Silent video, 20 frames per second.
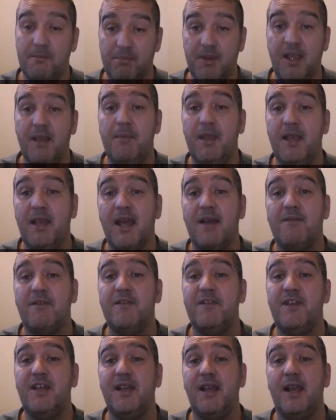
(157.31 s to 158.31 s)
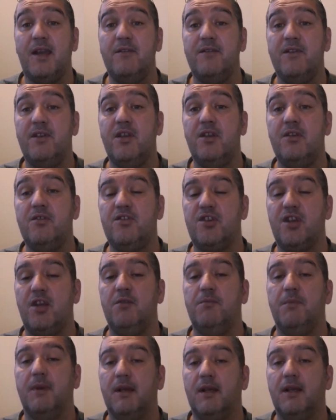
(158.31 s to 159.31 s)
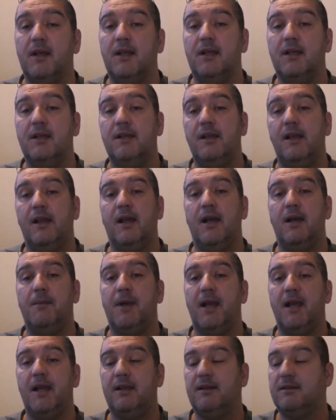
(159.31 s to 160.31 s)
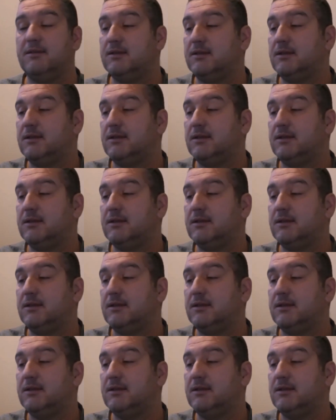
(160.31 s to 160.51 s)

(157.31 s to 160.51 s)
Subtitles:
give me another video for YouTube. You know what I mean?